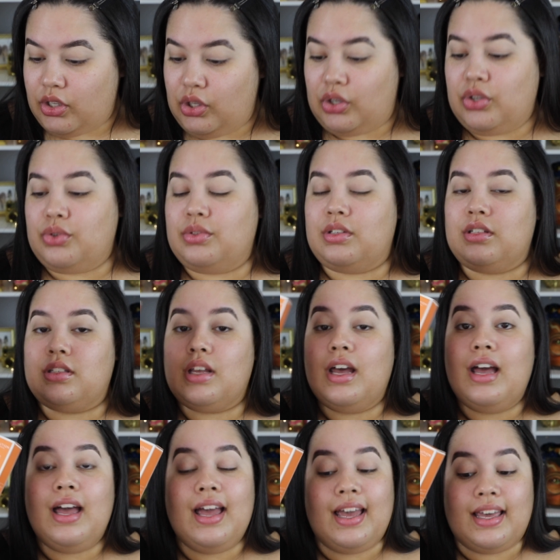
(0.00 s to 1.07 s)
You can use this
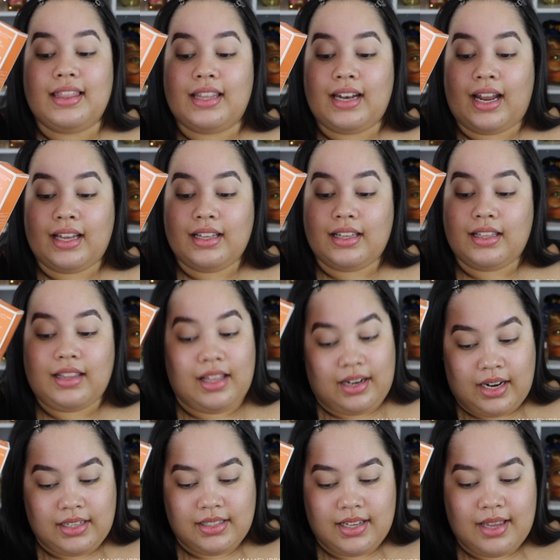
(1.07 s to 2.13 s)
in the
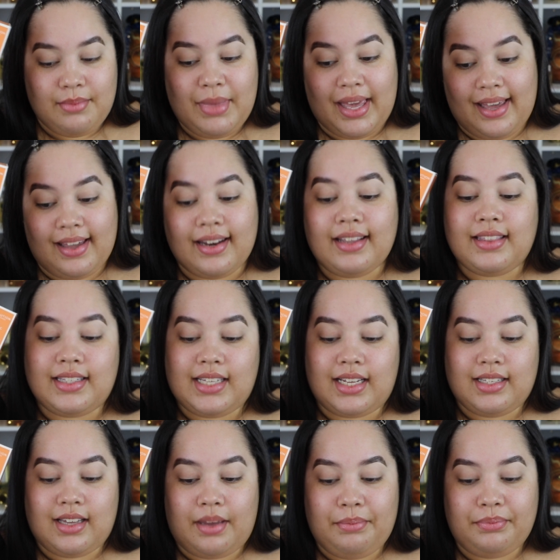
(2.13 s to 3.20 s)
nighttime and in the
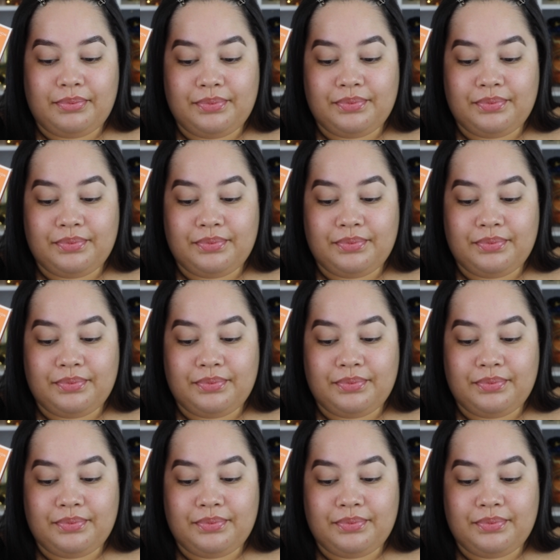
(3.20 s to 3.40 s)
daytime.